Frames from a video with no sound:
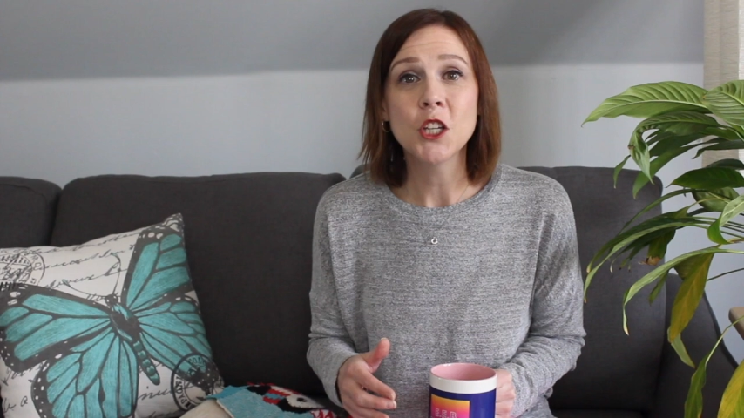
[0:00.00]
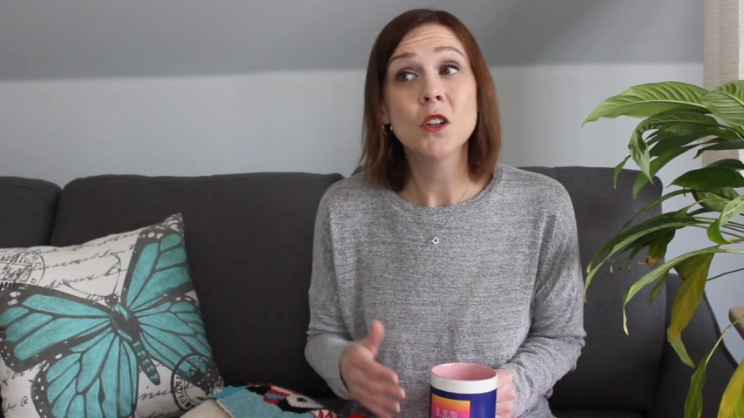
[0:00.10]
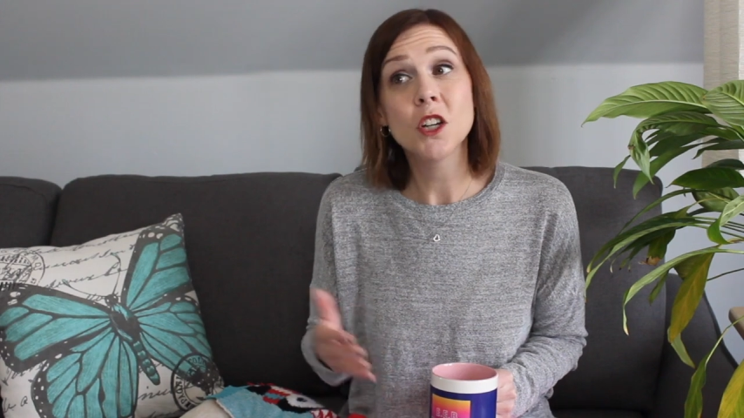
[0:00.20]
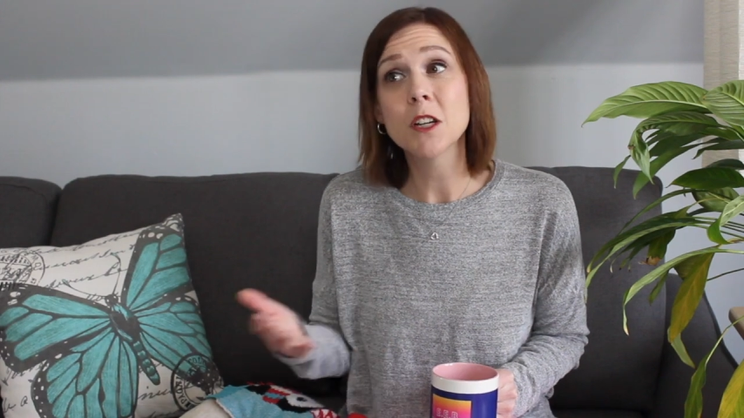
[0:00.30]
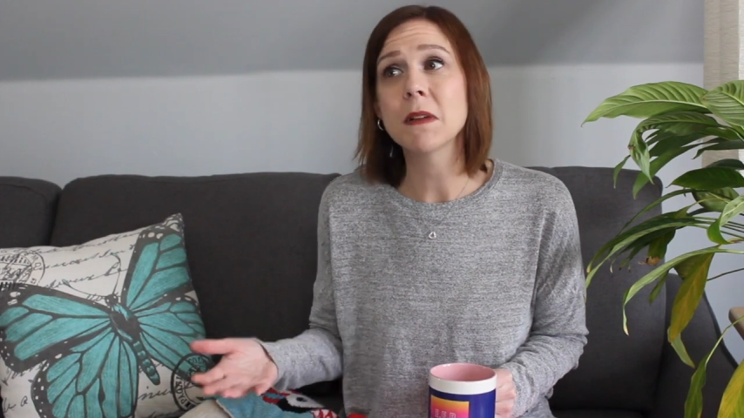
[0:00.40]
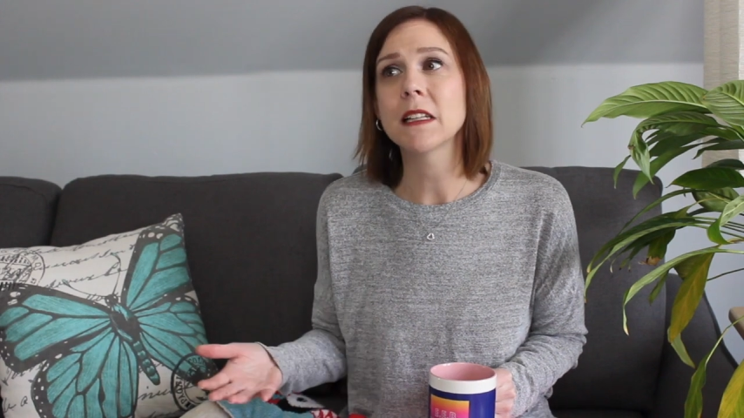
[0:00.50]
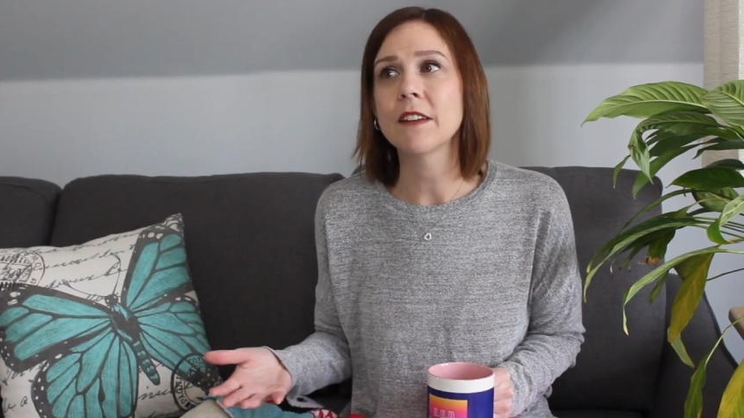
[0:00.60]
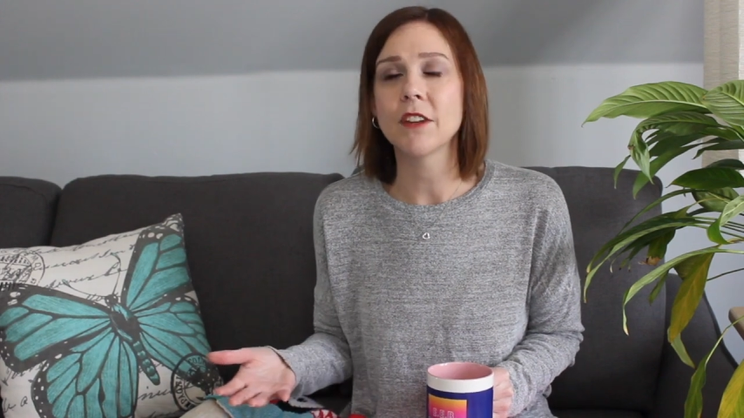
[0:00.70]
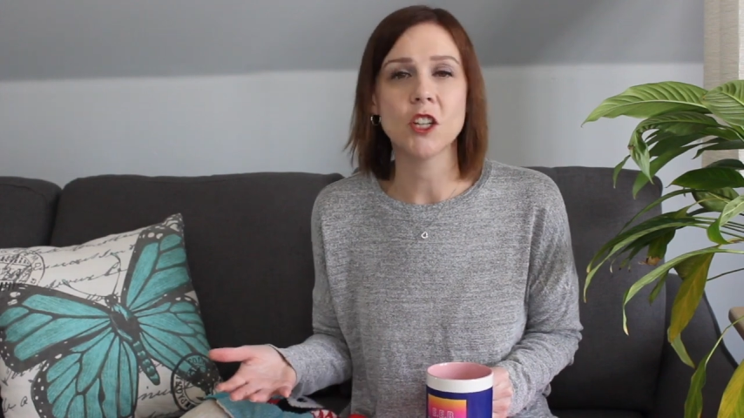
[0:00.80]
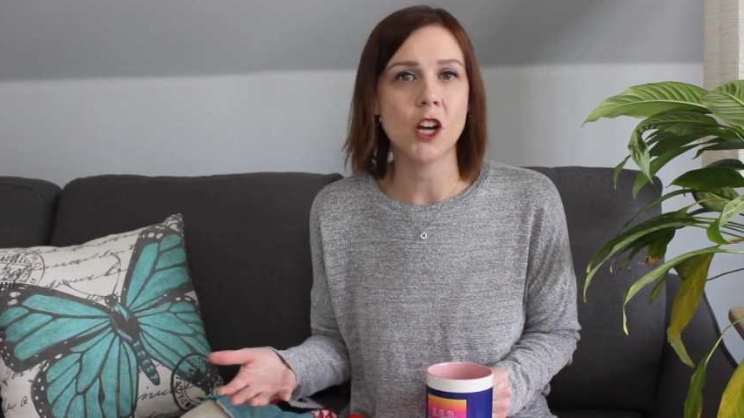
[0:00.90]
you could be
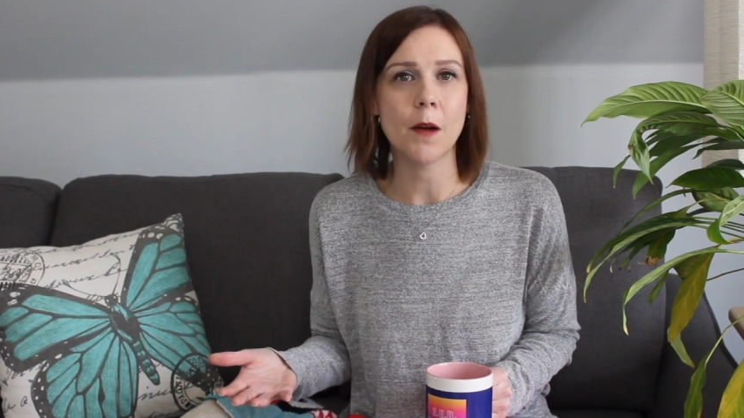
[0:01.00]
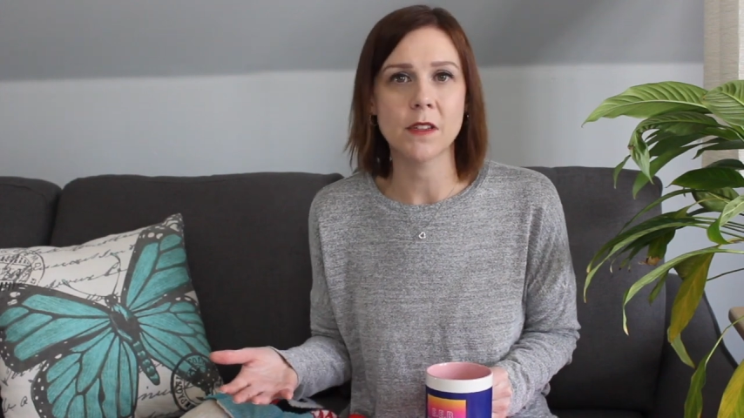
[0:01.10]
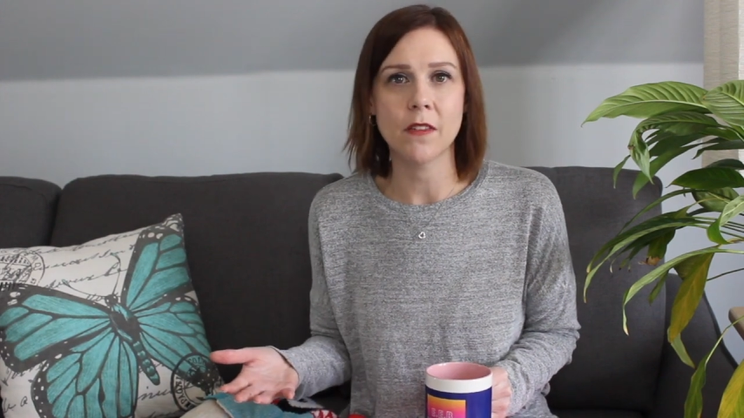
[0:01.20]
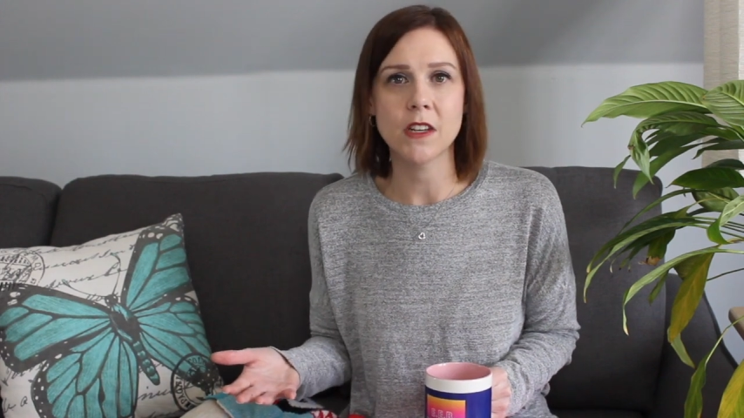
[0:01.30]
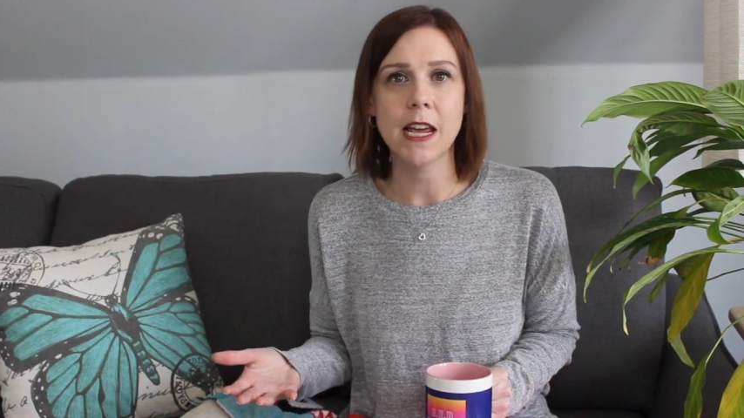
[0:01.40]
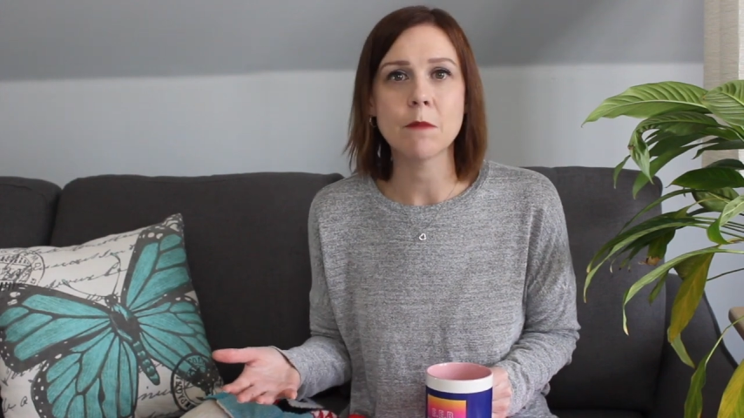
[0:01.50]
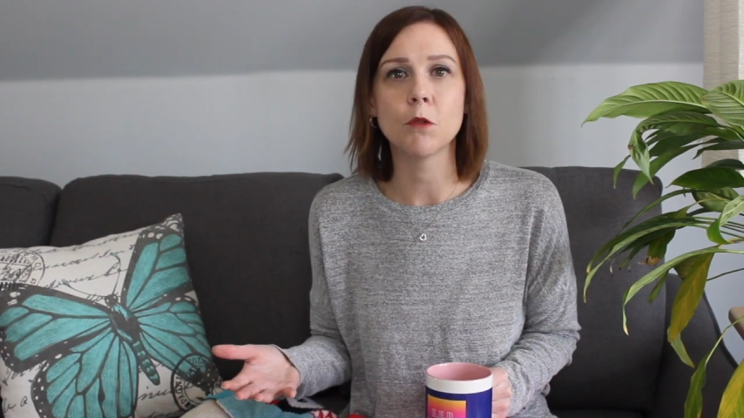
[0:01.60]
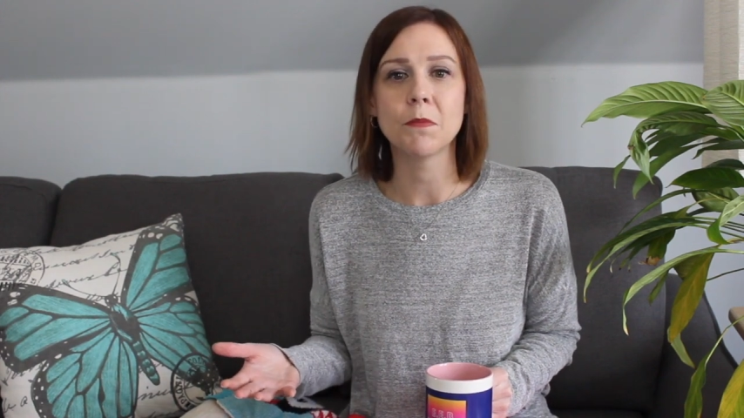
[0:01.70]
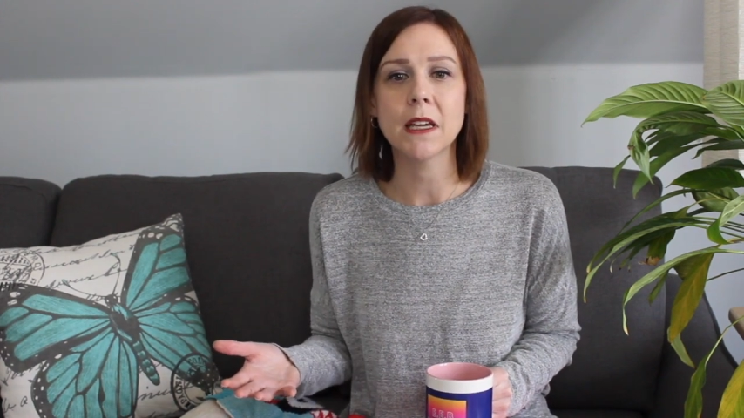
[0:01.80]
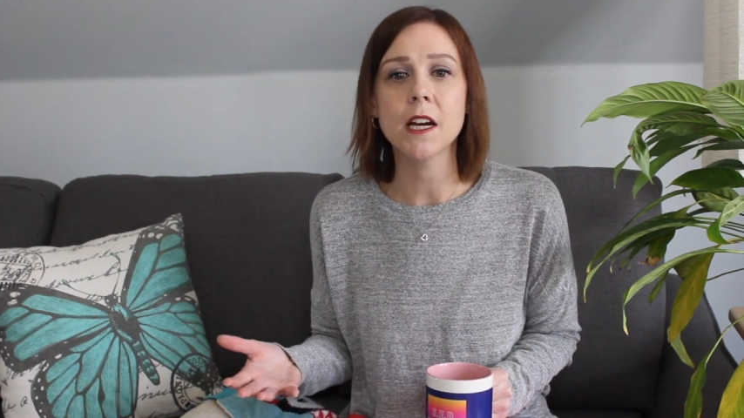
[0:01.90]
leaving jobs on the
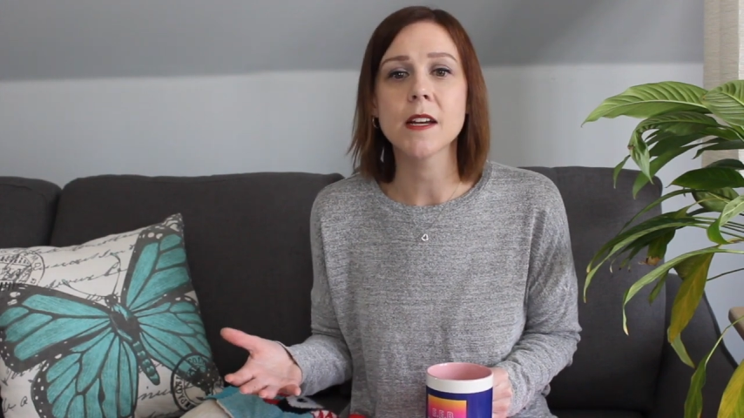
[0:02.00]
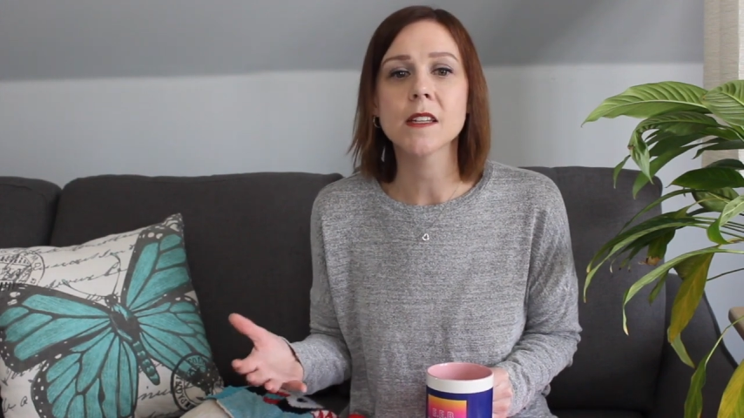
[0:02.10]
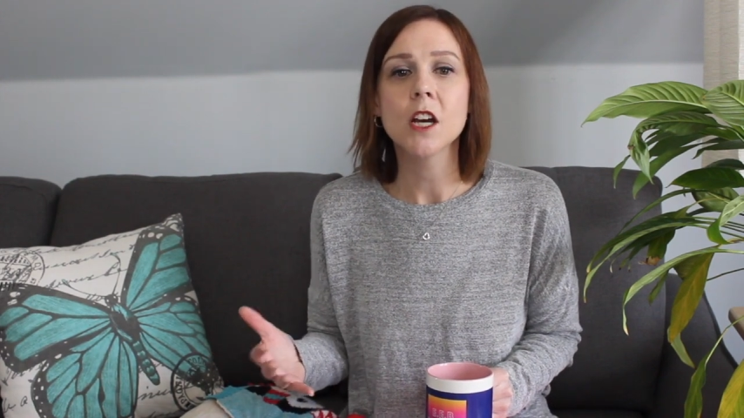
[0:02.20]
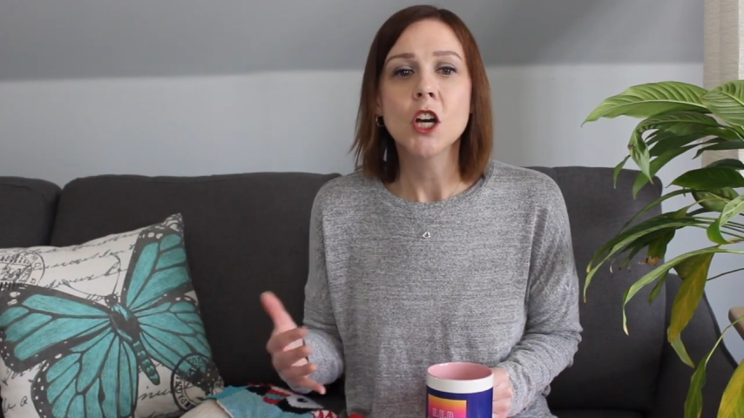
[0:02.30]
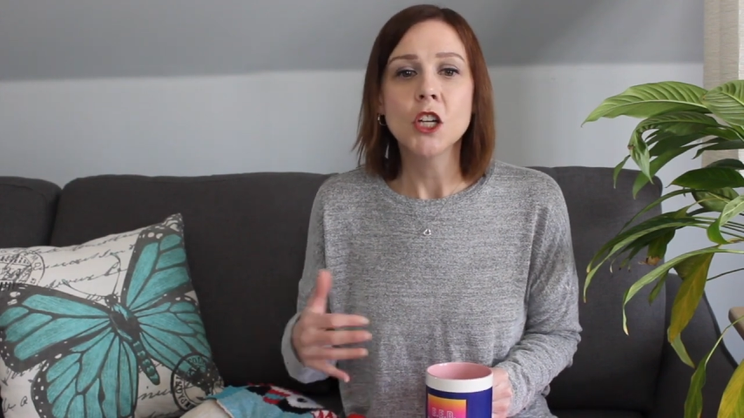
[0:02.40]
table because